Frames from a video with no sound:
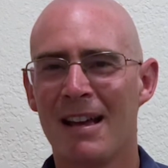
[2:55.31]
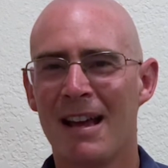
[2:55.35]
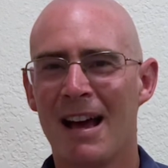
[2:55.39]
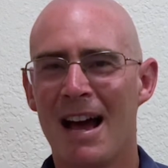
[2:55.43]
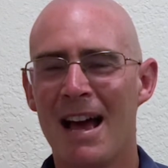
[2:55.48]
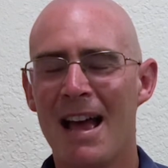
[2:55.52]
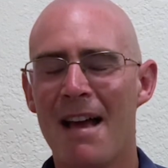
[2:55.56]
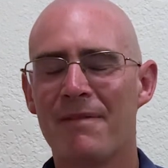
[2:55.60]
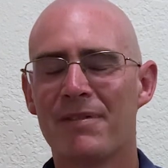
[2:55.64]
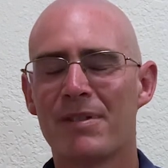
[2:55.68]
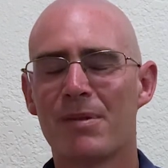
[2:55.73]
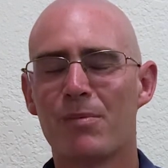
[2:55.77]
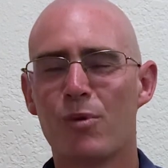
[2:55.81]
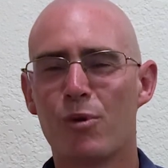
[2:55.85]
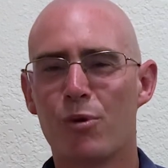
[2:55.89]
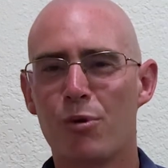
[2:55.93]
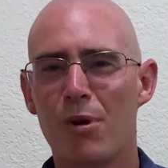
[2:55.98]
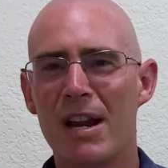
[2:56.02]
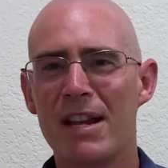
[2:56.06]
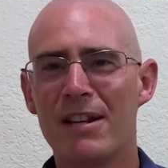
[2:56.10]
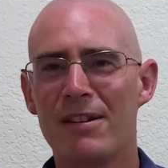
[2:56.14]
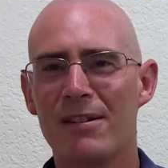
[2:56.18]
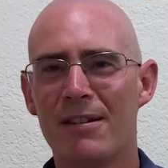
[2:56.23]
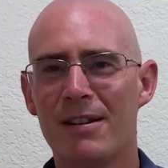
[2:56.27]
I have some
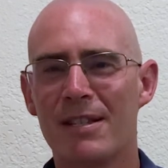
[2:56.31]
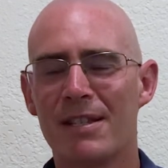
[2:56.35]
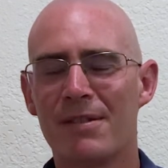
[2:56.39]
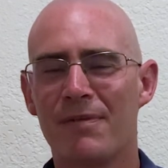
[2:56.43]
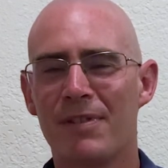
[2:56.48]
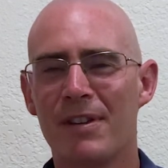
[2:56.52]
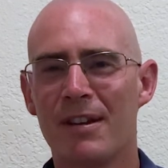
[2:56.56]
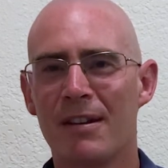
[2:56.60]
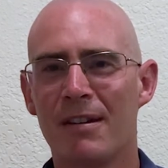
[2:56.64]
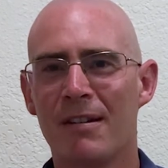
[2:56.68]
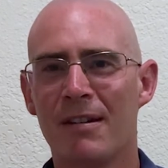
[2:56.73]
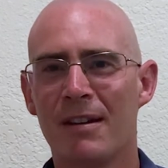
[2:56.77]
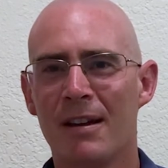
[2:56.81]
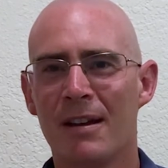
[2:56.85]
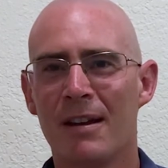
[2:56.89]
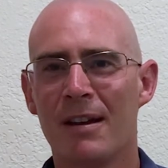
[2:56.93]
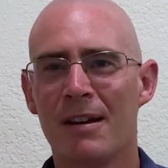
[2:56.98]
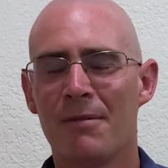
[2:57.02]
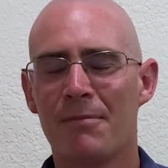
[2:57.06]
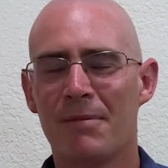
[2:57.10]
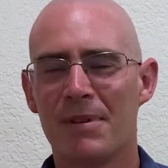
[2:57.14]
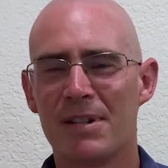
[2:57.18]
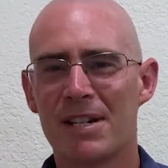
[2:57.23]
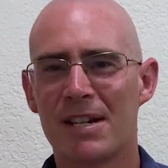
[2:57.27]
great news for you,
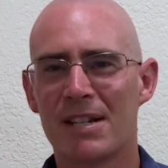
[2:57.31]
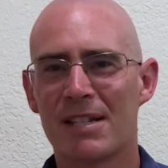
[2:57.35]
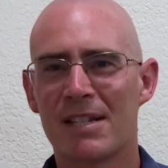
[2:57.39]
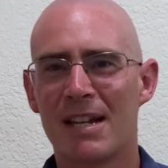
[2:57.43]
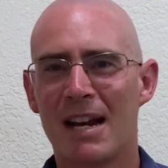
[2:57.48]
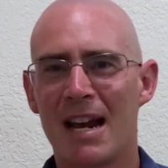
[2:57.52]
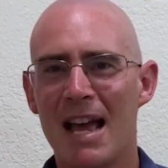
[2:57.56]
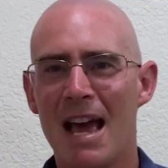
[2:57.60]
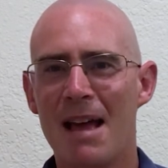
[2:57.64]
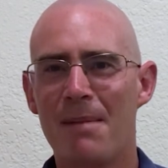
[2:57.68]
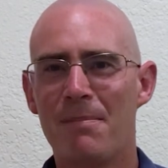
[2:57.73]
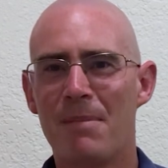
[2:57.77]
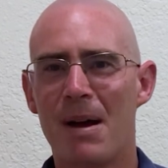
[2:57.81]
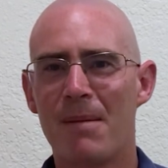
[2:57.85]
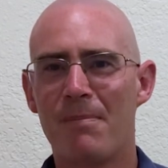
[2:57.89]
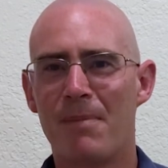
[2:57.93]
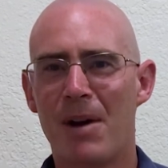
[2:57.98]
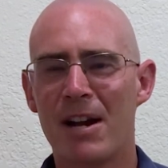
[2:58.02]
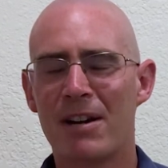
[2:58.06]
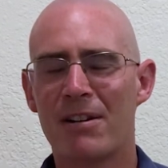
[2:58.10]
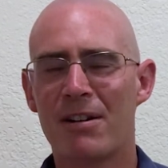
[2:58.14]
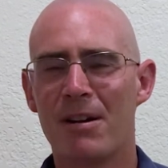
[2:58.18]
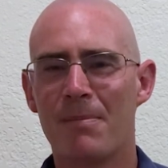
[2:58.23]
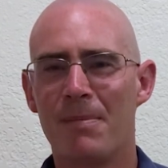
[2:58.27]
which is that I had my
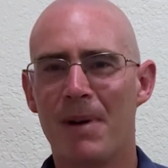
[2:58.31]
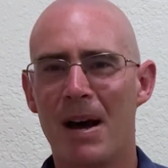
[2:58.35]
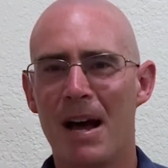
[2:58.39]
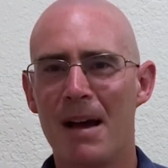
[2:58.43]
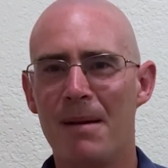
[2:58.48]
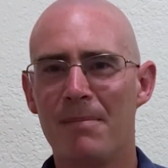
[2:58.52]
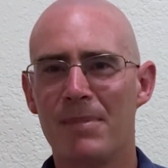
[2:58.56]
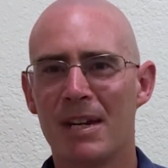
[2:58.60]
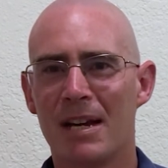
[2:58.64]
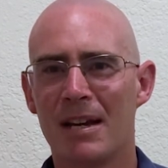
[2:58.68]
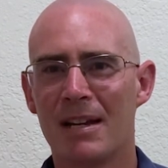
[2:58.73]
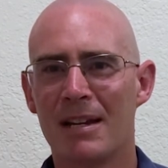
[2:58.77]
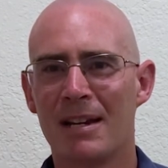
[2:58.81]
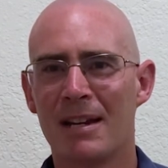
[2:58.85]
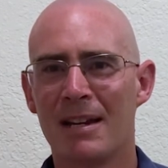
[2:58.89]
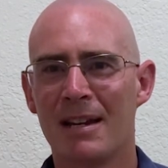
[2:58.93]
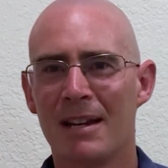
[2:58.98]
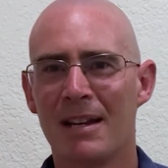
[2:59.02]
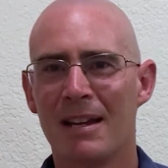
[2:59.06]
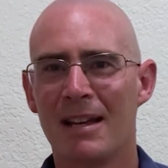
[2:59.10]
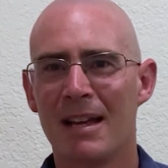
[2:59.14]
microbiome done,